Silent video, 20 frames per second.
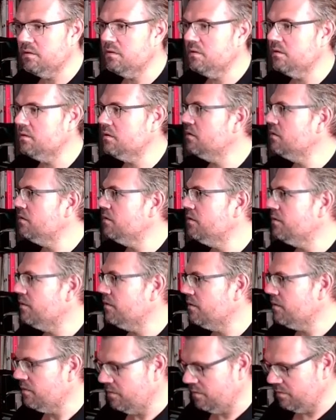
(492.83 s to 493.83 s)

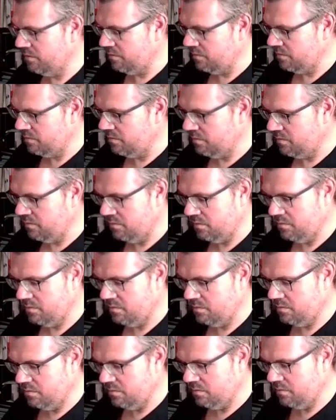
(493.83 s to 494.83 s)

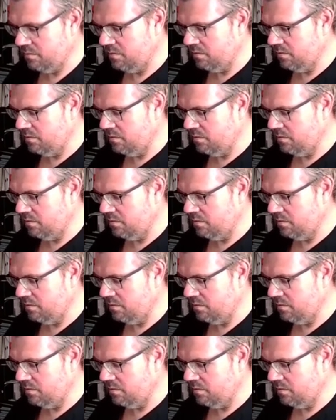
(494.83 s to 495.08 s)
(silence)